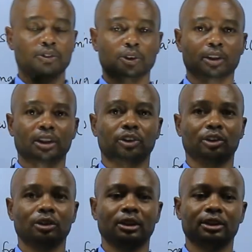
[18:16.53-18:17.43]
So
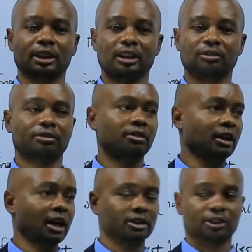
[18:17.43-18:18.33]
enjoy yourself
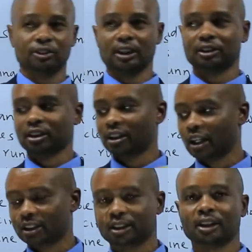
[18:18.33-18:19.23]
as you answer
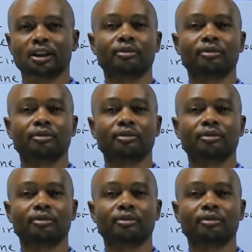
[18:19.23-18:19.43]
that